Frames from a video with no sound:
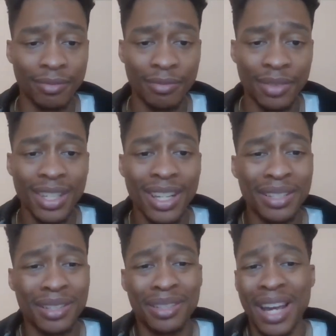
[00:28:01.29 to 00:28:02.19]
It's
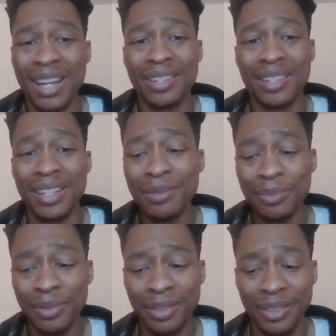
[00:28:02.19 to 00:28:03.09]
nothing that deep.
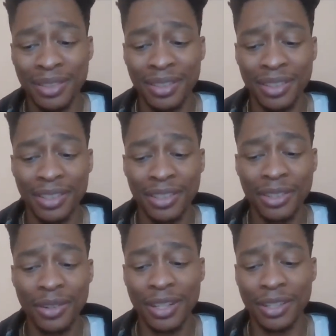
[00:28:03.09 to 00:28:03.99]
You
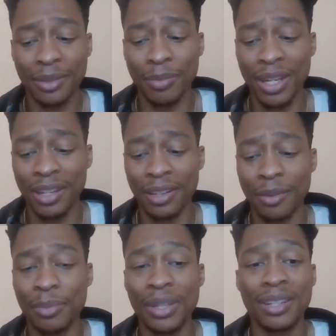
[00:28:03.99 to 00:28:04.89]
don't have to make it a
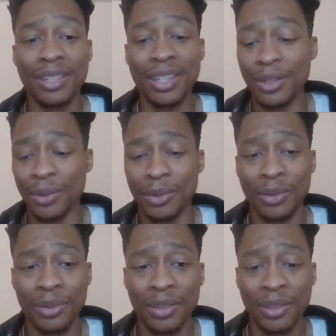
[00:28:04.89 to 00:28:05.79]
big deal,